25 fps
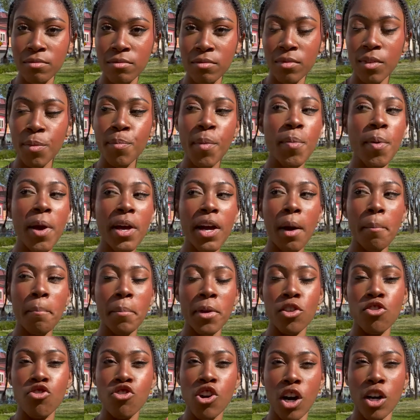Maybe I got
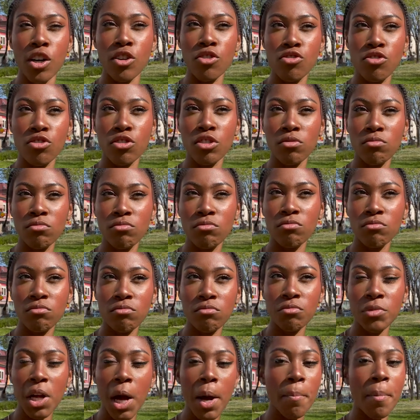mischarged,
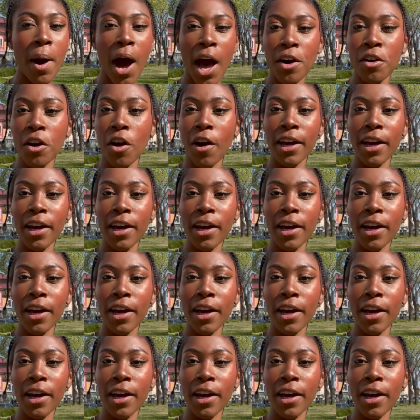but I don't know.